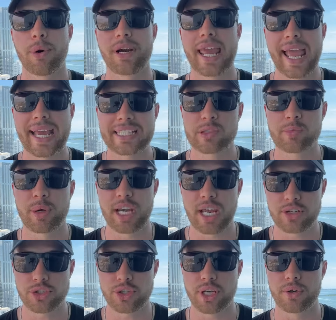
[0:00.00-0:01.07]
would
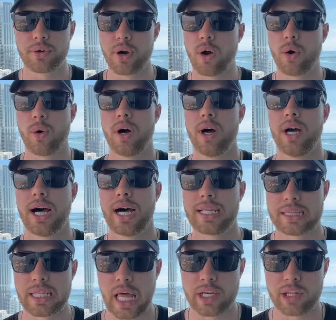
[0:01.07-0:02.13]
exponentially grow a
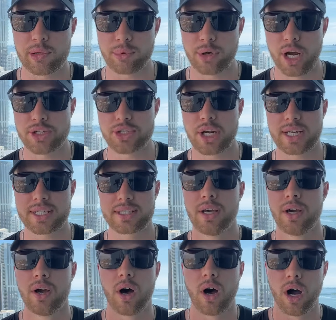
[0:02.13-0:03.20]
lot of the projects
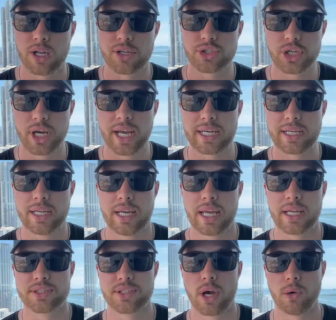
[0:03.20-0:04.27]
on chain.
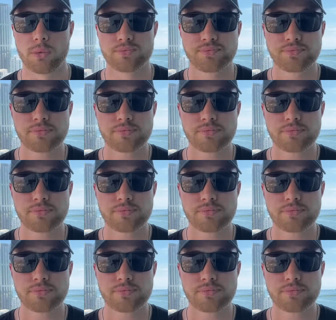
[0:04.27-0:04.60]
And so